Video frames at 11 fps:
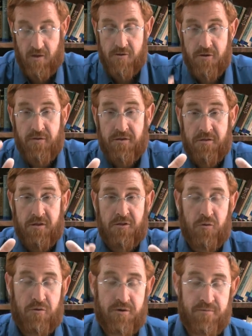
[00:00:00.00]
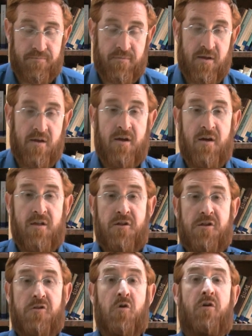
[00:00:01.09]
So this is the story. The
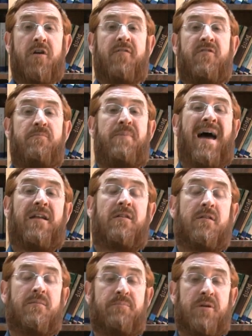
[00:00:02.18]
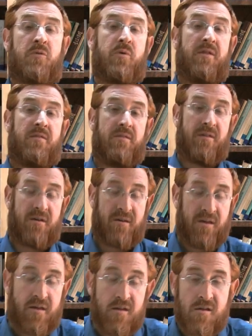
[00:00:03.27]
story of the battle between the
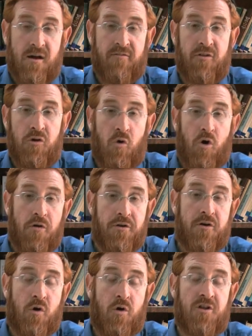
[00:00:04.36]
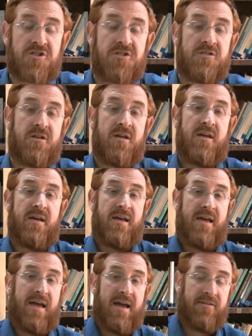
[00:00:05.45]
kings of the northern coalition
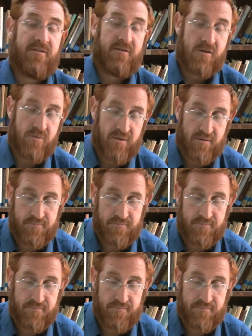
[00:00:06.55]
and Israel.